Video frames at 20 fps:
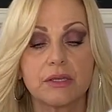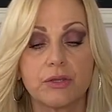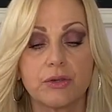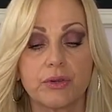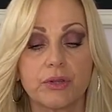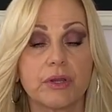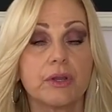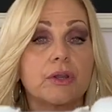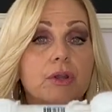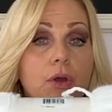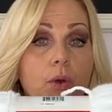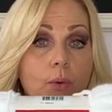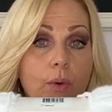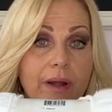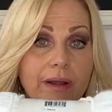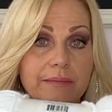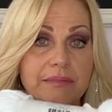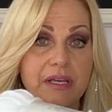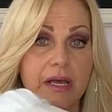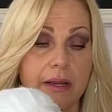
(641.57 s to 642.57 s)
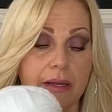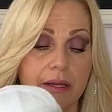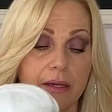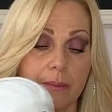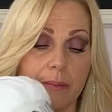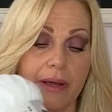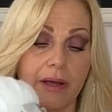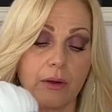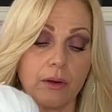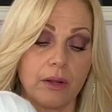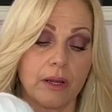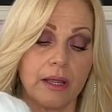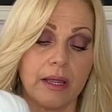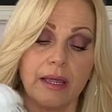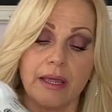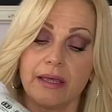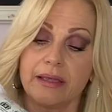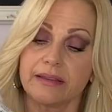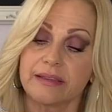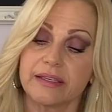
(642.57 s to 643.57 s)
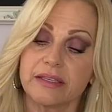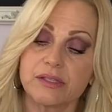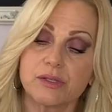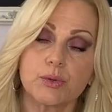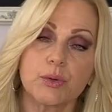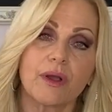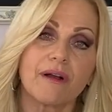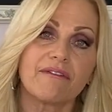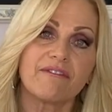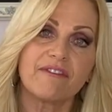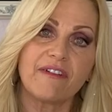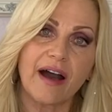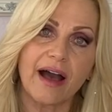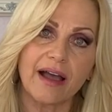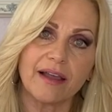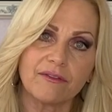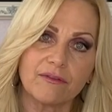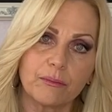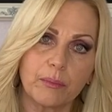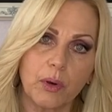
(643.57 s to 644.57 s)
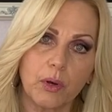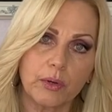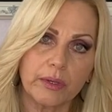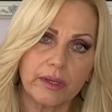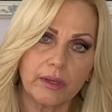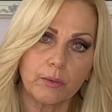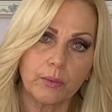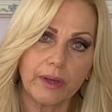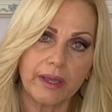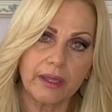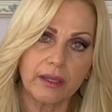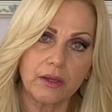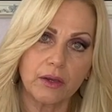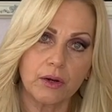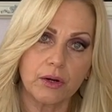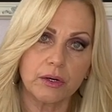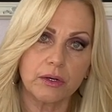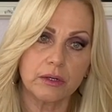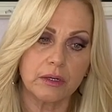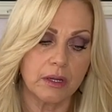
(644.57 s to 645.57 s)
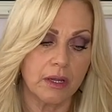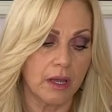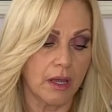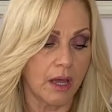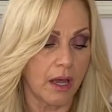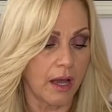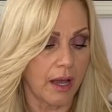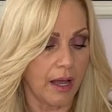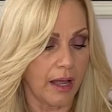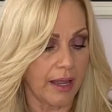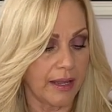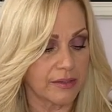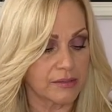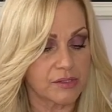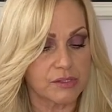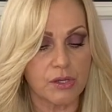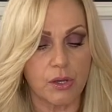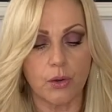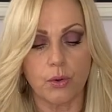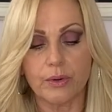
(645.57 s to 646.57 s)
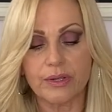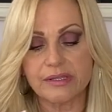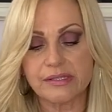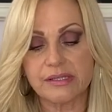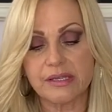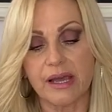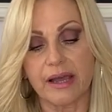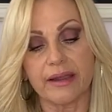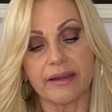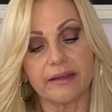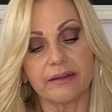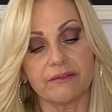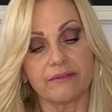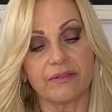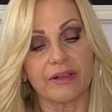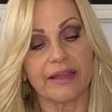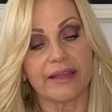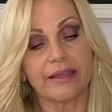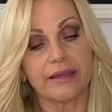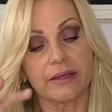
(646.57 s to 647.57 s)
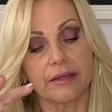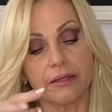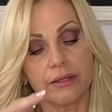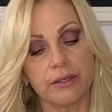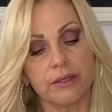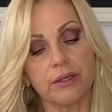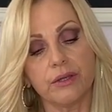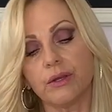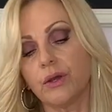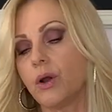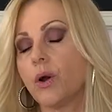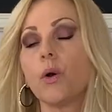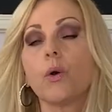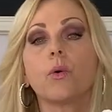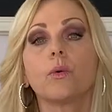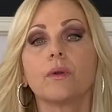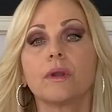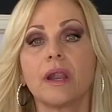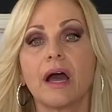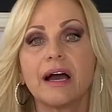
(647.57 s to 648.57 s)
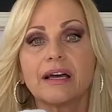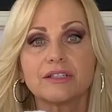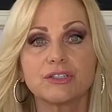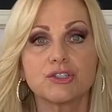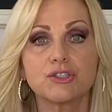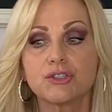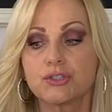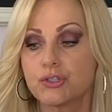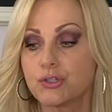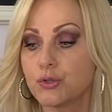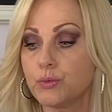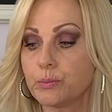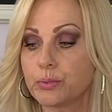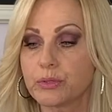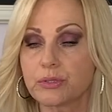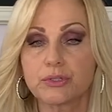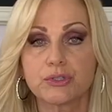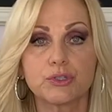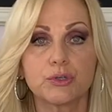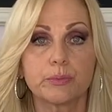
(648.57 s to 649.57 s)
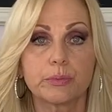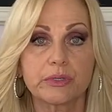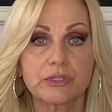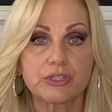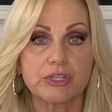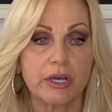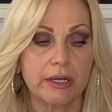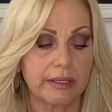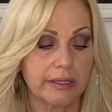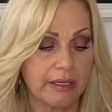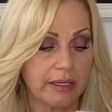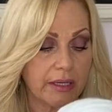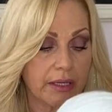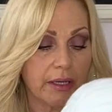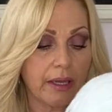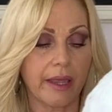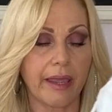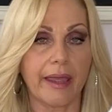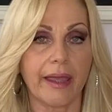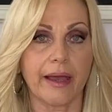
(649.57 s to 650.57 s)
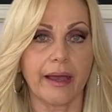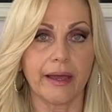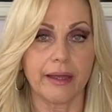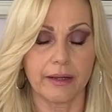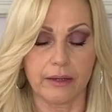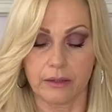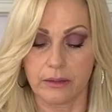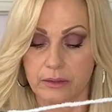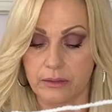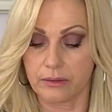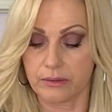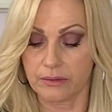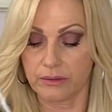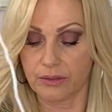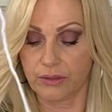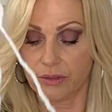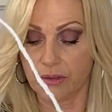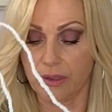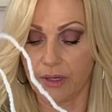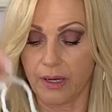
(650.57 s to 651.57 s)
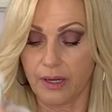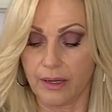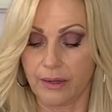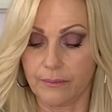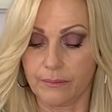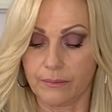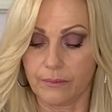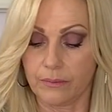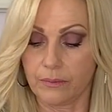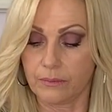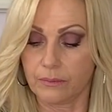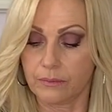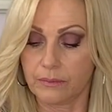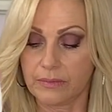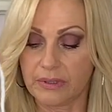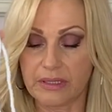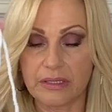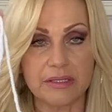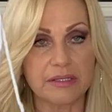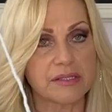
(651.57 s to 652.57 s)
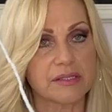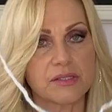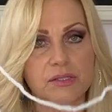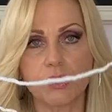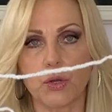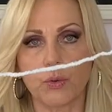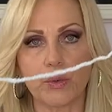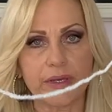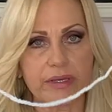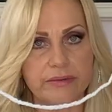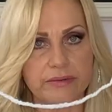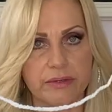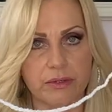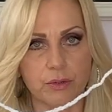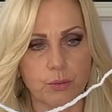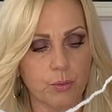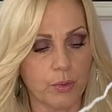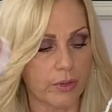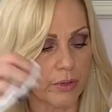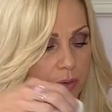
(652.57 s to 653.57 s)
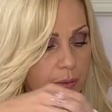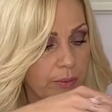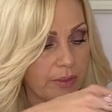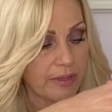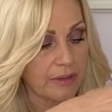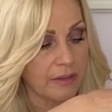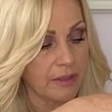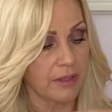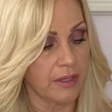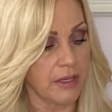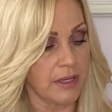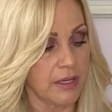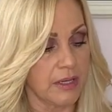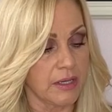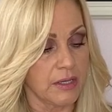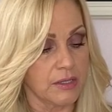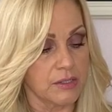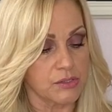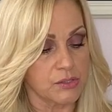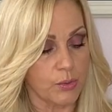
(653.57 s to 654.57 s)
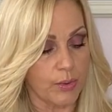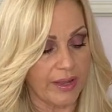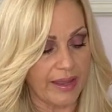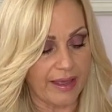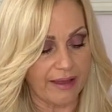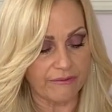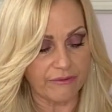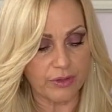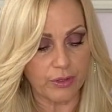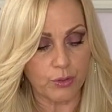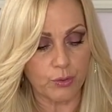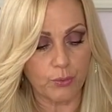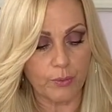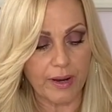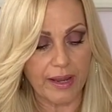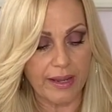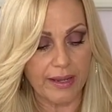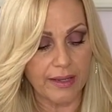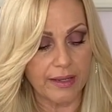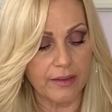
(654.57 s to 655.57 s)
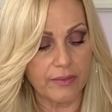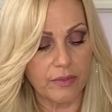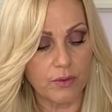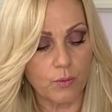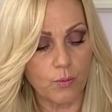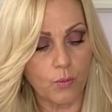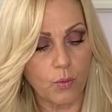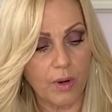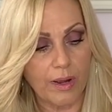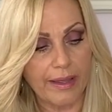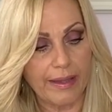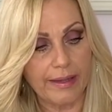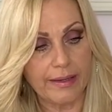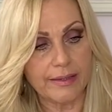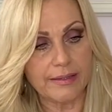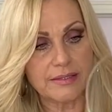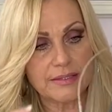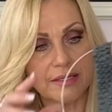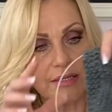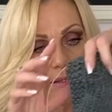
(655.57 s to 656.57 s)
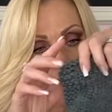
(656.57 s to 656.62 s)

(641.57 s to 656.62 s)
you're gonna know what I'm talking about. These are a 5 bulky weight yarn. So it's kind of like, you know, not super, super chunky, and it's so easy to work with. So I have the gray and the white,